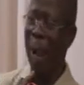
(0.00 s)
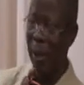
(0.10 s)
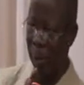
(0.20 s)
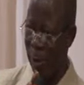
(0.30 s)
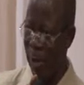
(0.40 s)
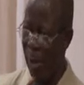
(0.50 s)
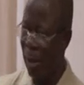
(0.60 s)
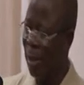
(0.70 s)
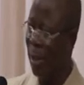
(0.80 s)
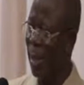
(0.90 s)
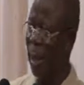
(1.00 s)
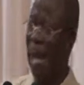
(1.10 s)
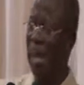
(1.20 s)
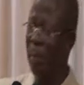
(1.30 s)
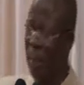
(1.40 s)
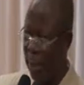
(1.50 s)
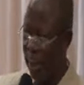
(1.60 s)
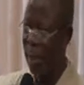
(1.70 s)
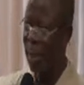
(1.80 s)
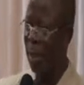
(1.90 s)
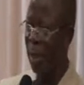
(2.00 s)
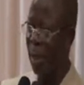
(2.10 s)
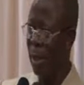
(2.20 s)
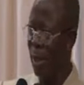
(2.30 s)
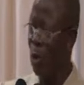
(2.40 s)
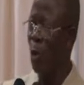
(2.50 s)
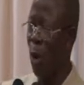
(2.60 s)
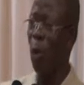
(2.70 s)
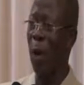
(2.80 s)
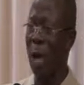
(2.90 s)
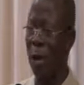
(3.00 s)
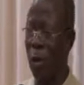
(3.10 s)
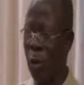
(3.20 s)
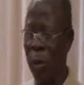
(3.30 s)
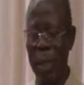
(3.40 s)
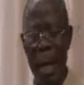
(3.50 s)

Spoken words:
minus. There are limits to what you can do.